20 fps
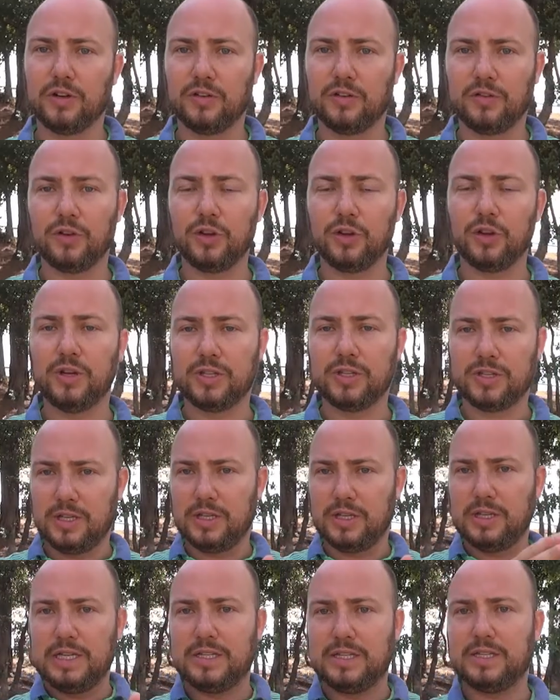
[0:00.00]
for you at,
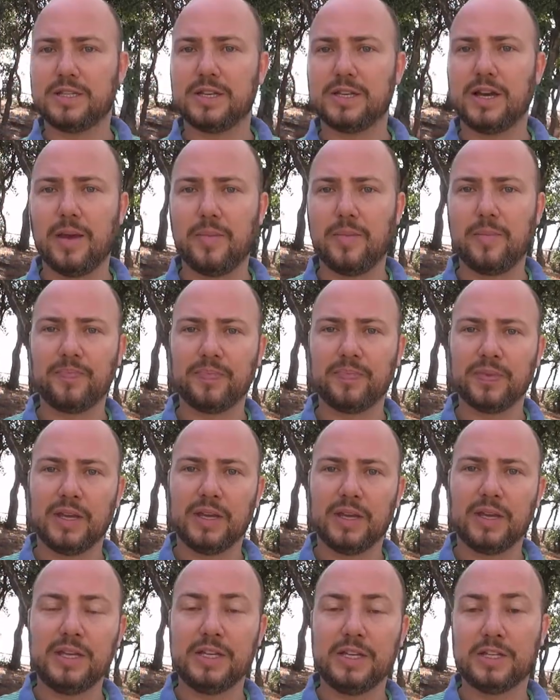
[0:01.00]
at, the time
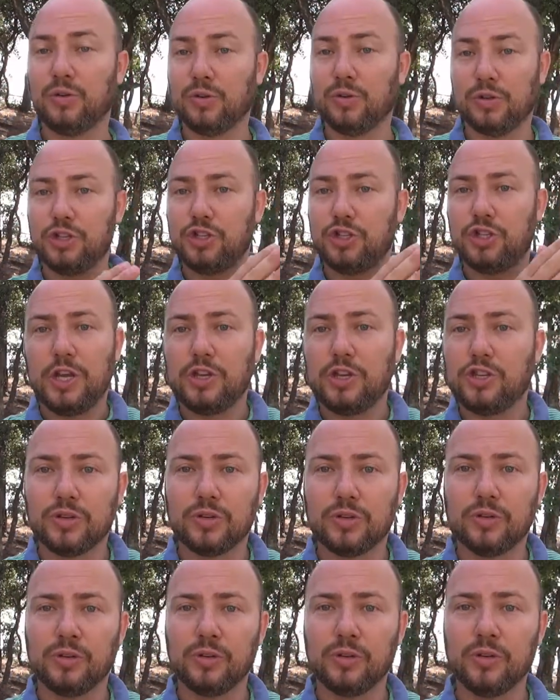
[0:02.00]
is or the
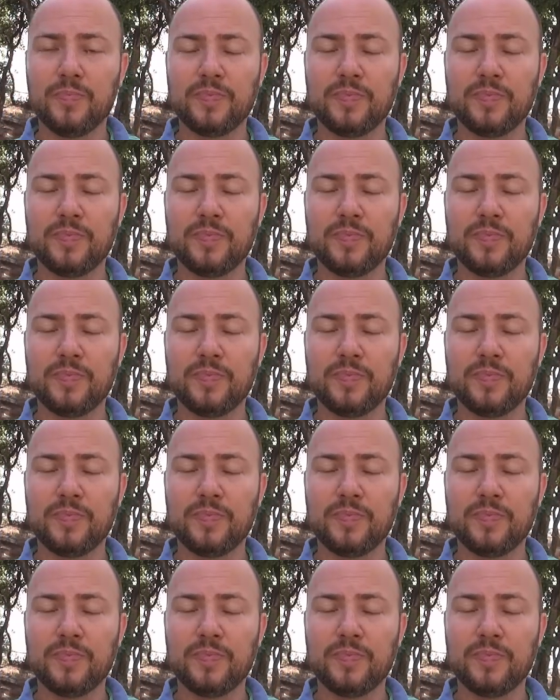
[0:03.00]
schedule,